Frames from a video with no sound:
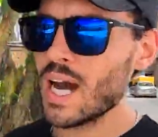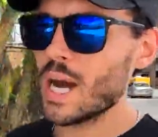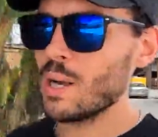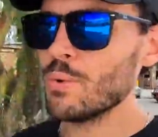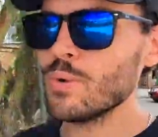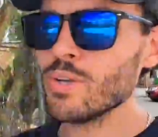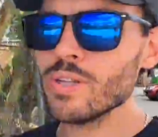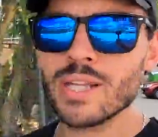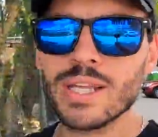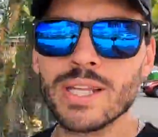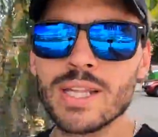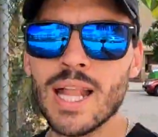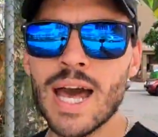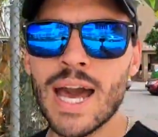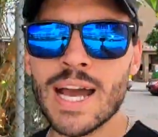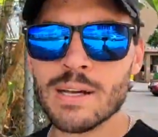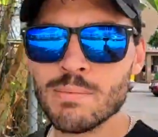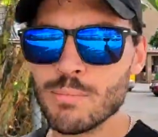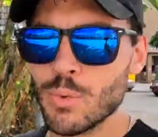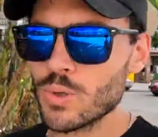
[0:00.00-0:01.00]
I really
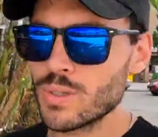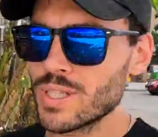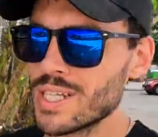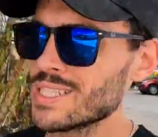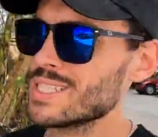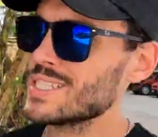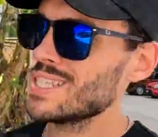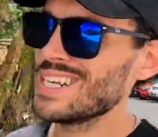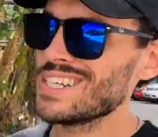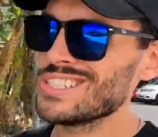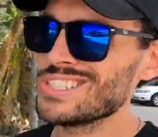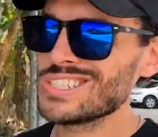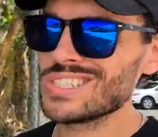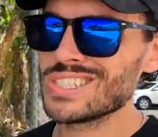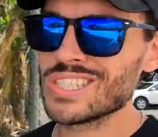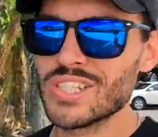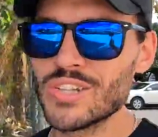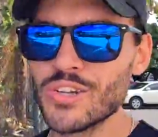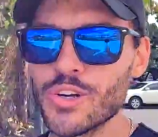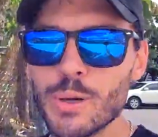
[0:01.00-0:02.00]
lack more
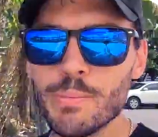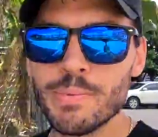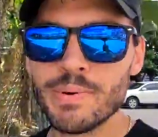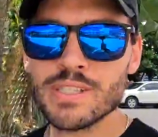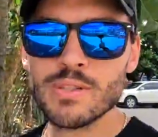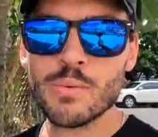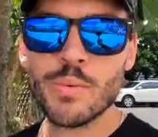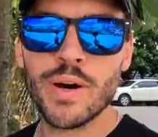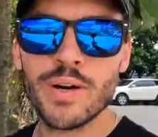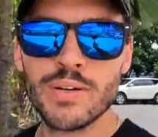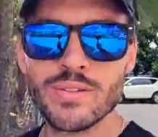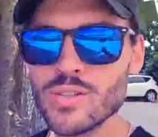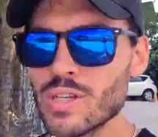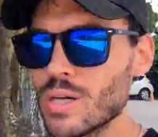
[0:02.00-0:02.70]
destinations in Europe as well,